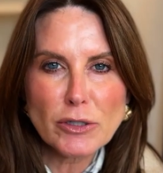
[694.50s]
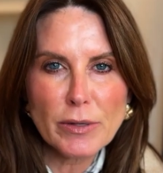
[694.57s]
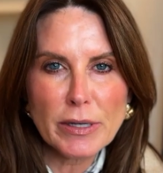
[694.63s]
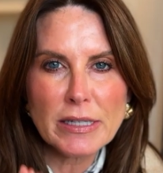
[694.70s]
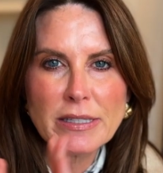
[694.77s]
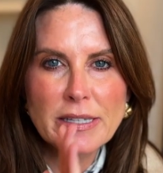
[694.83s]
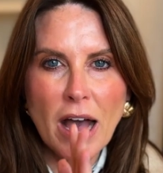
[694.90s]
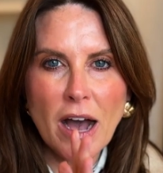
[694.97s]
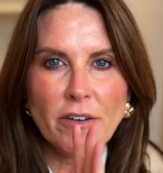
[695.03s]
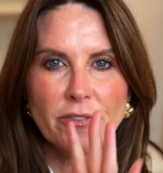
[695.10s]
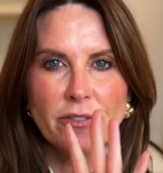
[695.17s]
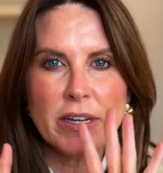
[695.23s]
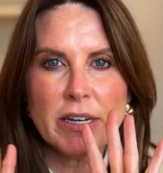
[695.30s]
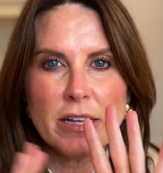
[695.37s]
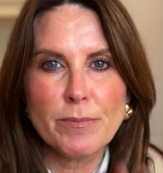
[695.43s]
thing is
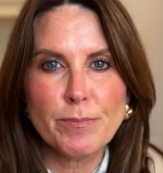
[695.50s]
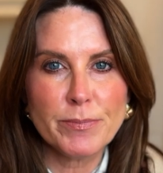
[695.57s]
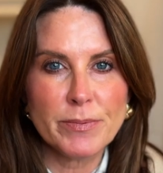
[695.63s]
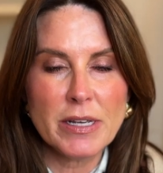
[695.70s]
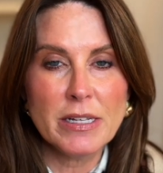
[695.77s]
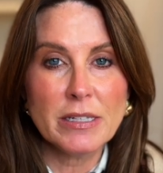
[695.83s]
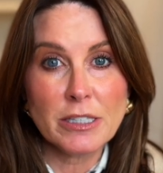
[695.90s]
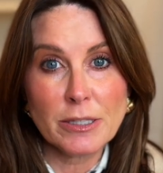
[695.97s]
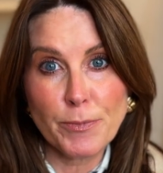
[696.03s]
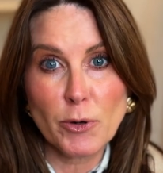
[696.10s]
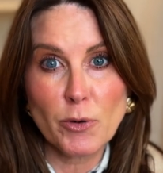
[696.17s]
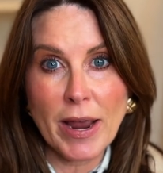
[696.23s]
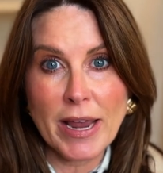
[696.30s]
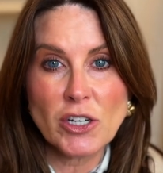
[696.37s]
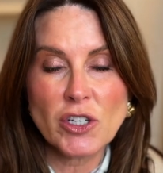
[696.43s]
outfit
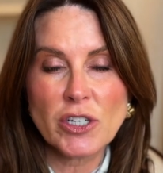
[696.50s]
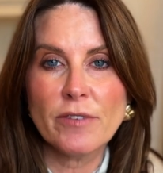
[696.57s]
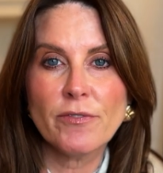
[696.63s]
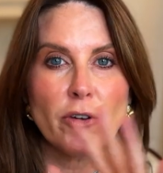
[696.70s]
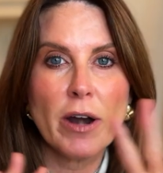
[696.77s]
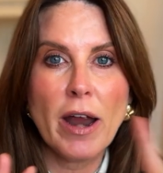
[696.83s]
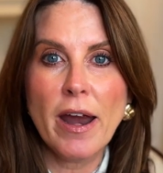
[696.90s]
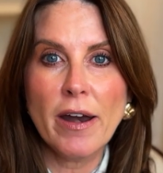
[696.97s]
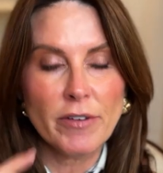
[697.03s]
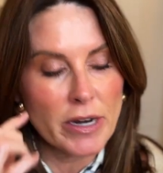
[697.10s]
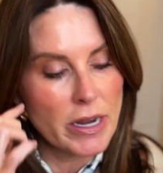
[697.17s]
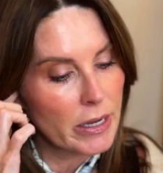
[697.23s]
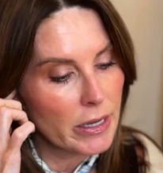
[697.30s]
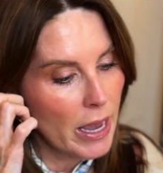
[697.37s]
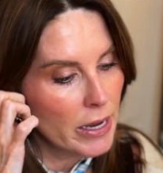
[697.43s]
inspiration for every
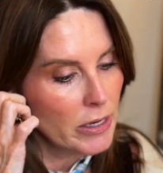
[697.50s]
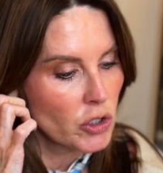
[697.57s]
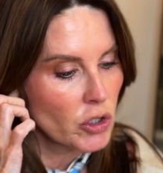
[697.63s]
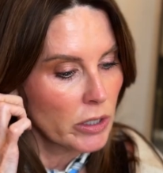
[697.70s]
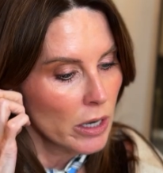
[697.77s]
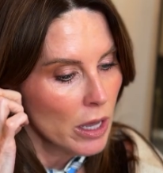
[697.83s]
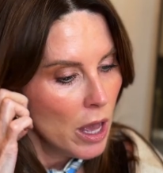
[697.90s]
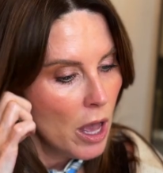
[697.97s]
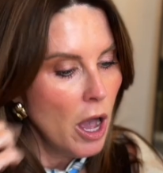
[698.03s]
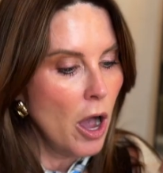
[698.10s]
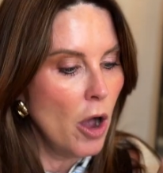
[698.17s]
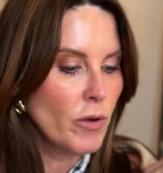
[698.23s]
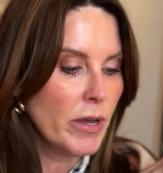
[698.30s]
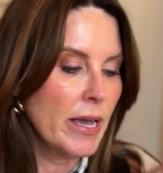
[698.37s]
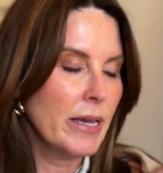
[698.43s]
occasion.
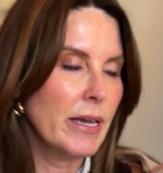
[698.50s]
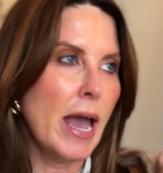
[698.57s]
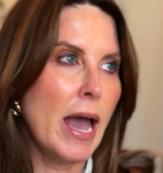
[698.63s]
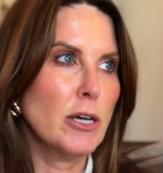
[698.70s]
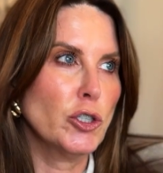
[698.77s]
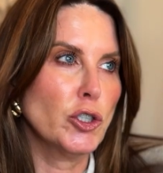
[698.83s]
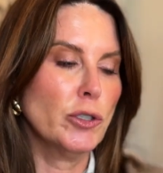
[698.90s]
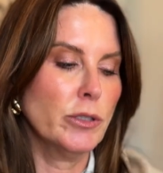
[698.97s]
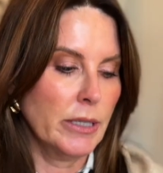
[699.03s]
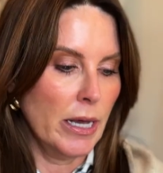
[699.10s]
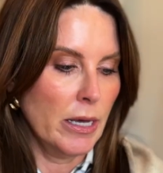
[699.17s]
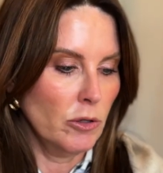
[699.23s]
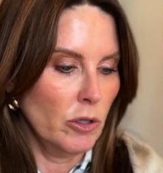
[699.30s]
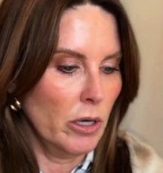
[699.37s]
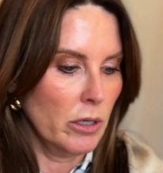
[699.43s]
Okay, casual day
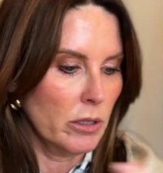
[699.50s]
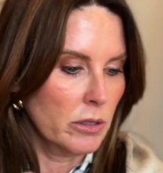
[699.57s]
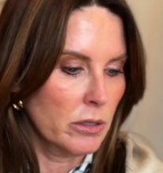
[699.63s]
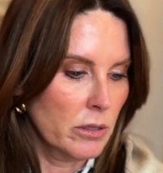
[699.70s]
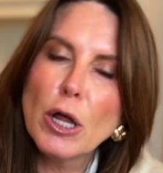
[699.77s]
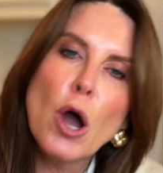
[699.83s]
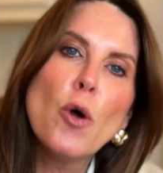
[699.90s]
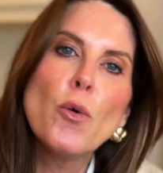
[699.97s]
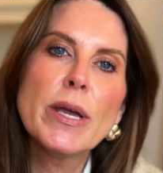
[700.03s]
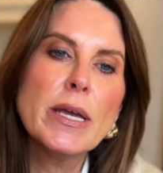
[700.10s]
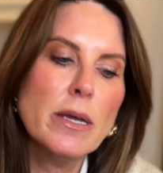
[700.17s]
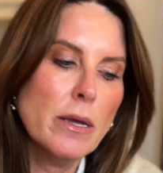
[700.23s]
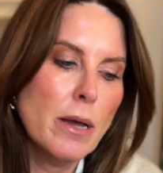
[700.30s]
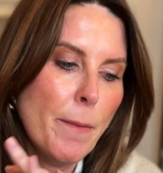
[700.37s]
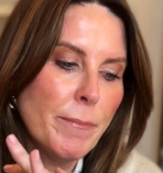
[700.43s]
looks.
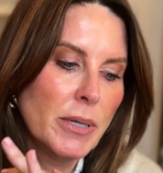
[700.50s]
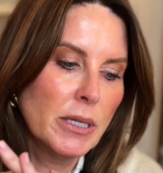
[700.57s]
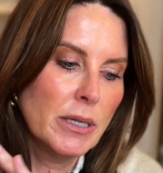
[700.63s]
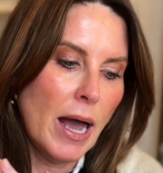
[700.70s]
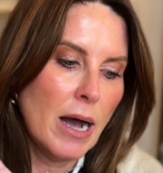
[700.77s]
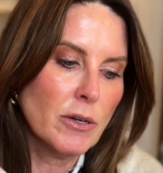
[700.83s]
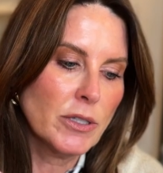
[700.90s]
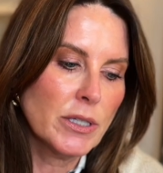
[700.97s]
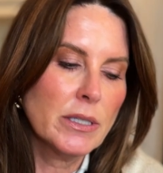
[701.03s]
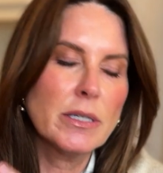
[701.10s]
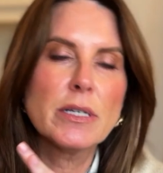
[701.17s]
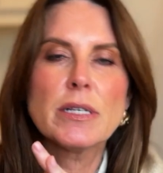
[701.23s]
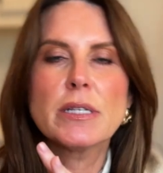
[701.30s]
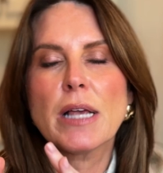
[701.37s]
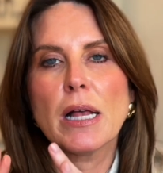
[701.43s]
Flowy
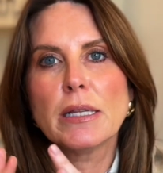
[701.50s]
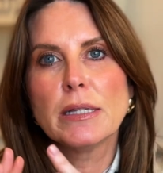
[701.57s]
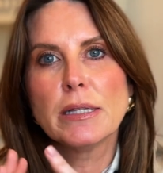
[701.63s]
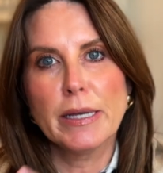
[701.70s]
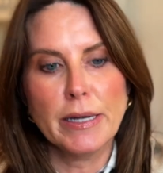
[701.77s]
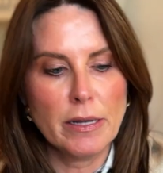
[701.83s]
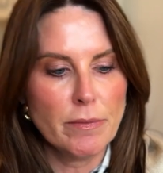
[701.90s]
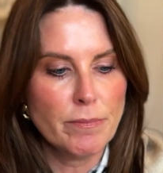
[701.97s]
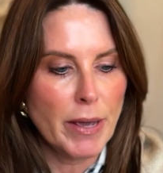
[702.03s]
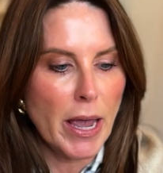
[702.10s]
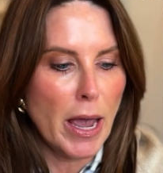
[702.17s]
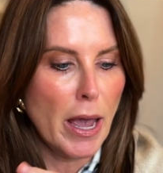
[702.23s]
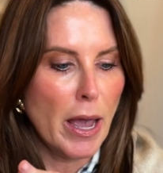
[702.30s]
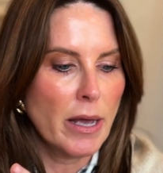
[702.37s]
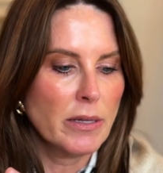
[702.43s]
blouses, linen
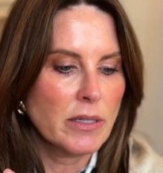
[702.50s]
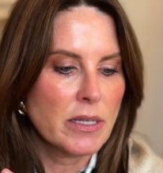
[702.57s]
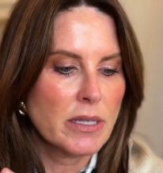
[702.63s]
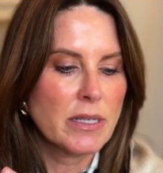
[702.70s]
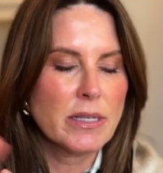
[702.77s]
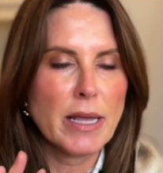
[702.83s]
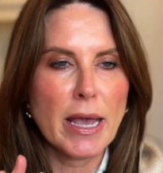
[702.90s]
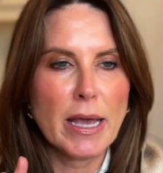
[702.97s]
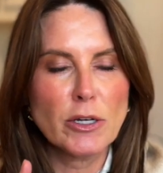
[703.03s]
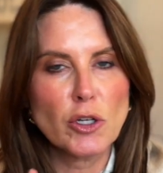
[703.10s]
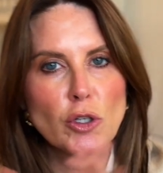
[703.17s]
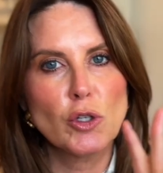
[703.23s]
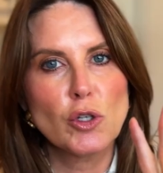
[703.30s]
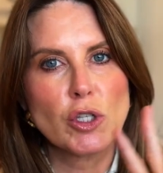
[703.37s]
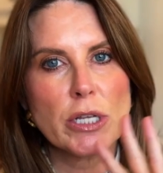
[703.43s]
pants,
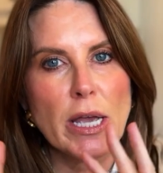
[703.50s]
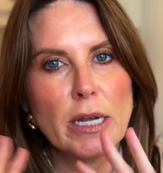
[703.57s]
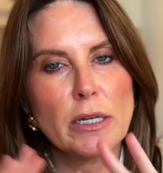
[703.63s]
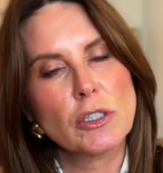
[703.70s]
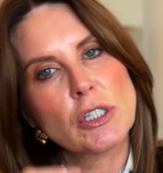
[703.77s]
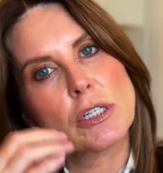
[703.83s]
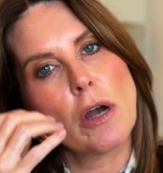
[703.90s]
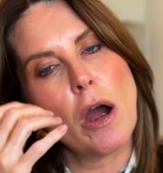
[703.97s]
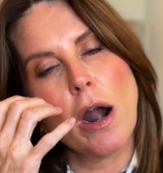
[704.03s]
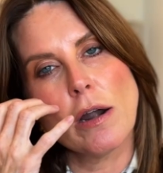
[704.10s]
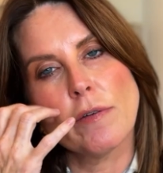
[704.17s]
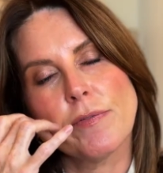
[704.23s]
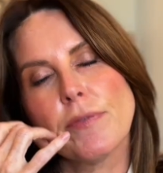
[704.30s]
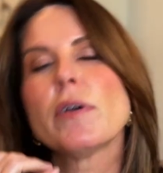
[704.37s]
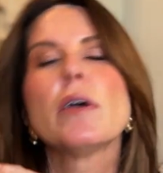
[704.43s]
sandals, and a scarf.